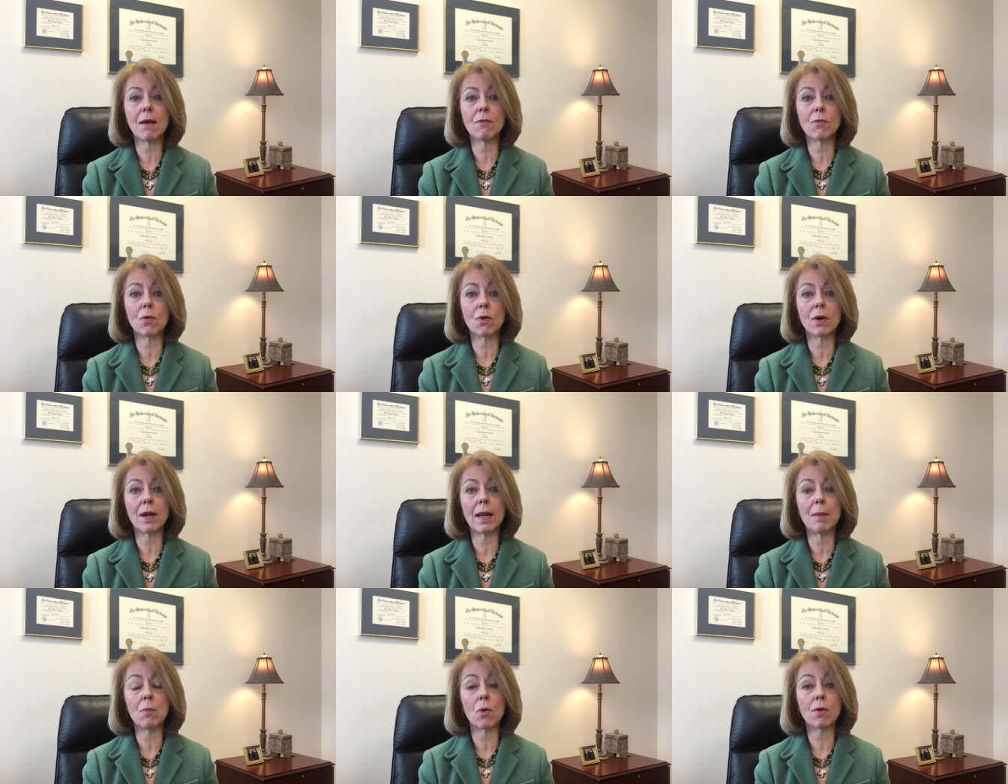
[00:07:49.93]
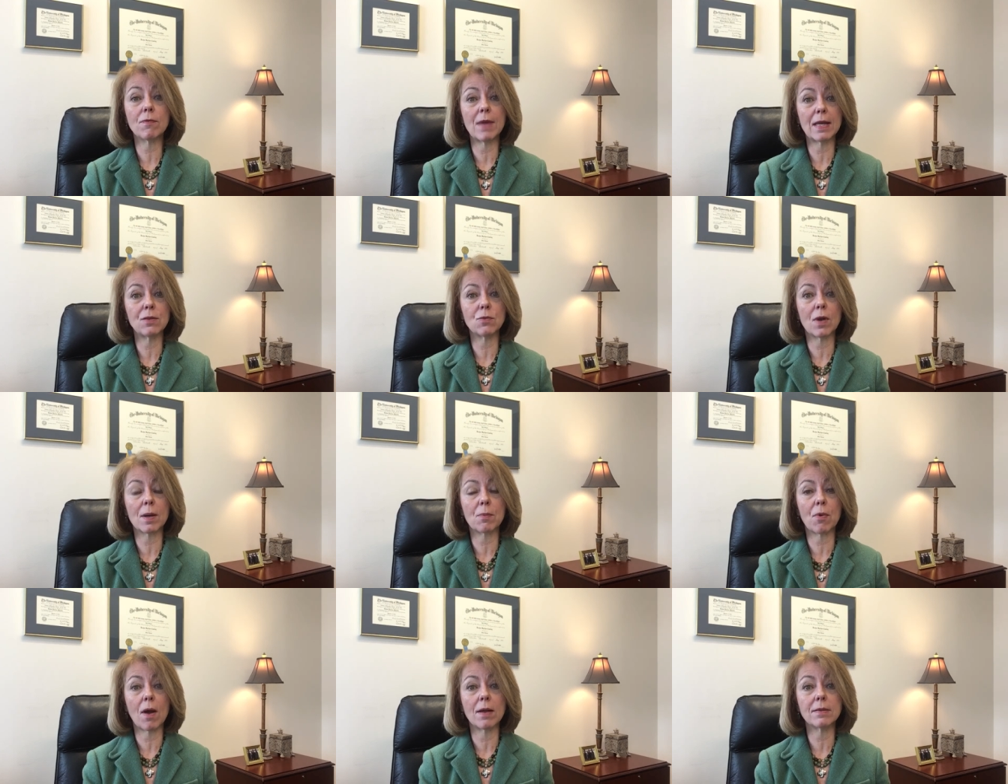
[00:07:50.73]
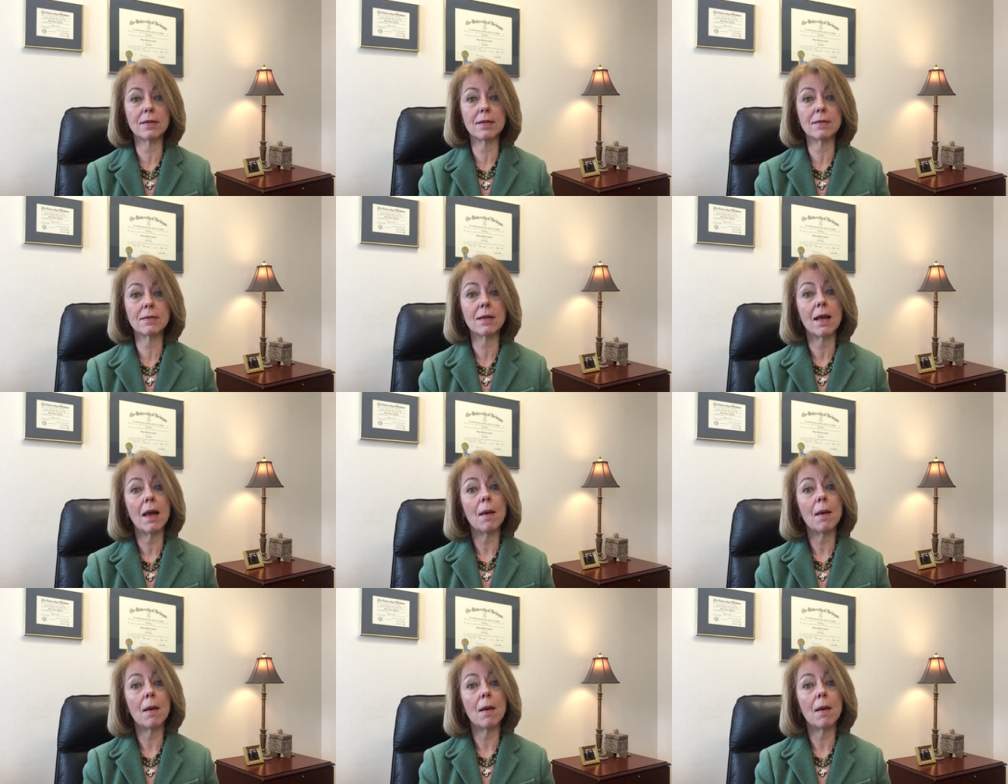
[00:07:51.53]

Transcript: for a more fast-track process